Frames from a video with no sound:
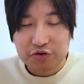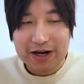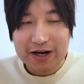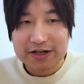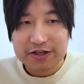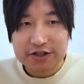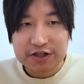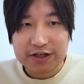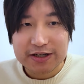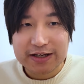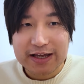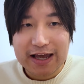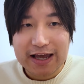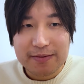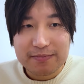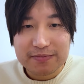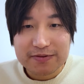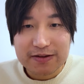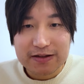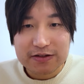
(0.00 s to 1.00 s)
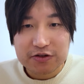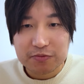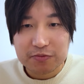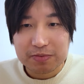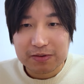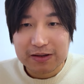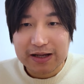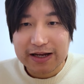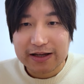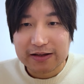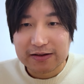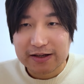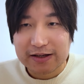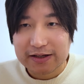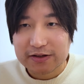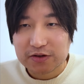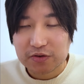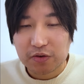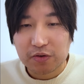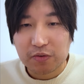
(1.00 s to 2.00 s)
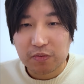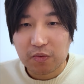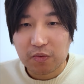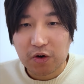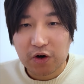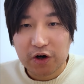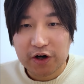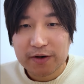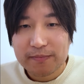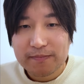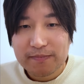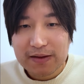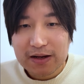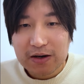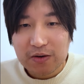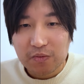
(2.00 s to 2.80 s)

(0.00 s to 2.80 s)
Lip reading: strategy games that you play, like Total War,